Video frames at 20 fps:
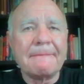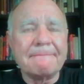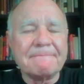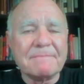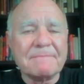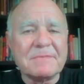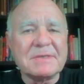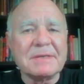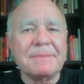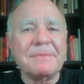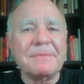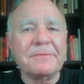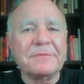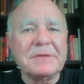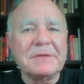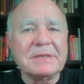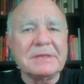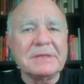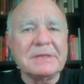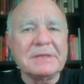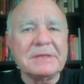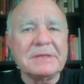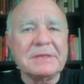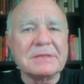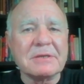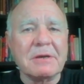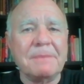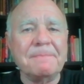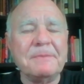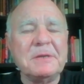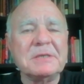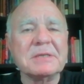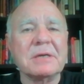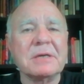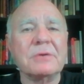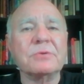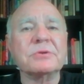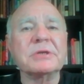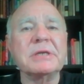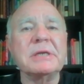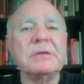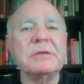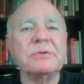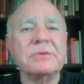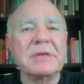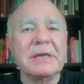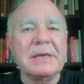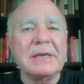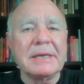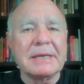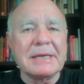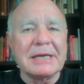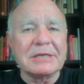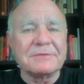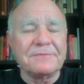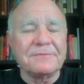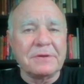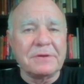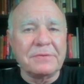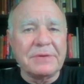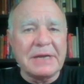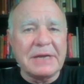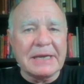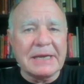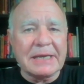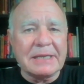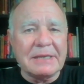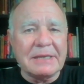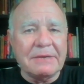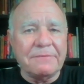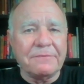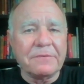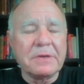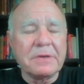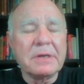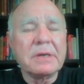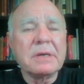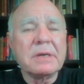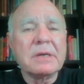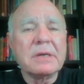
And some of these companies are already today cash flow negative.